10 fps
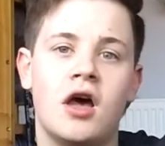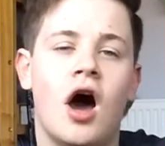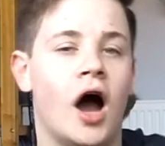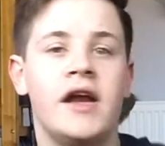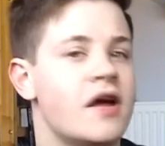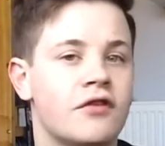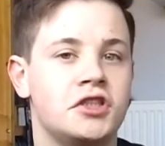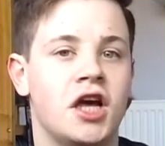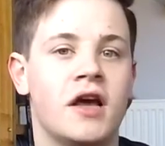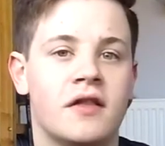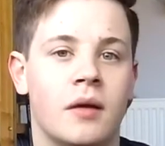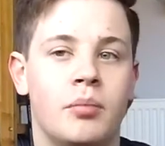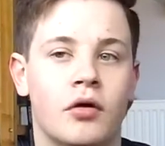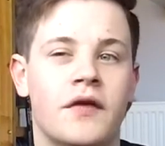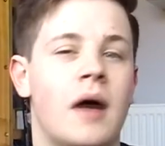I never check that,
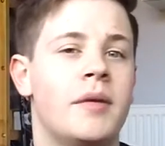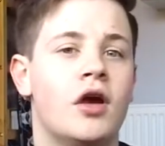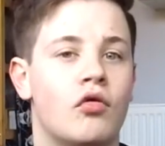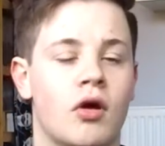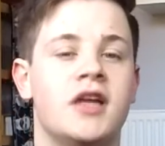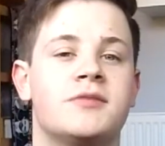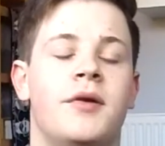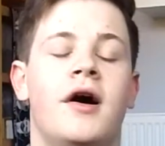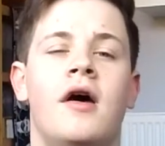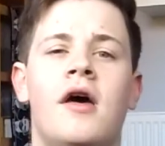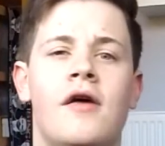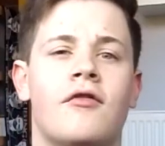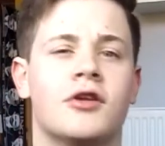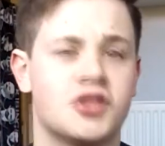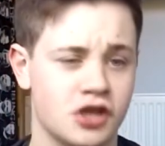but that'd be a great spot for
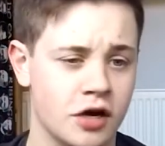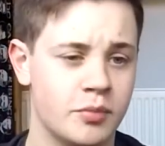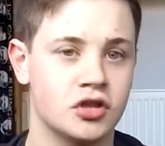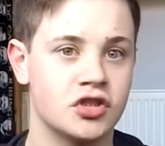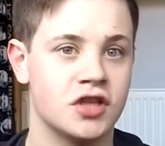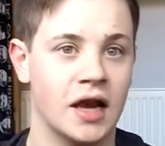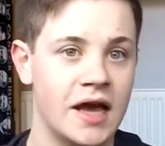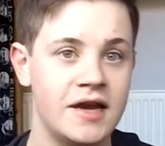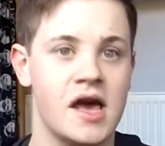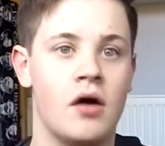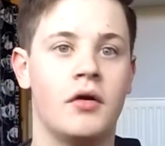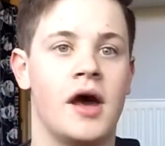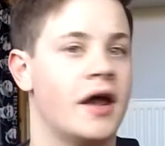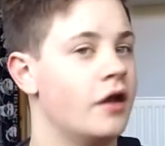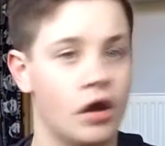a sniper just to lay down
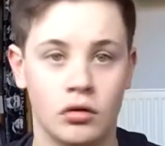and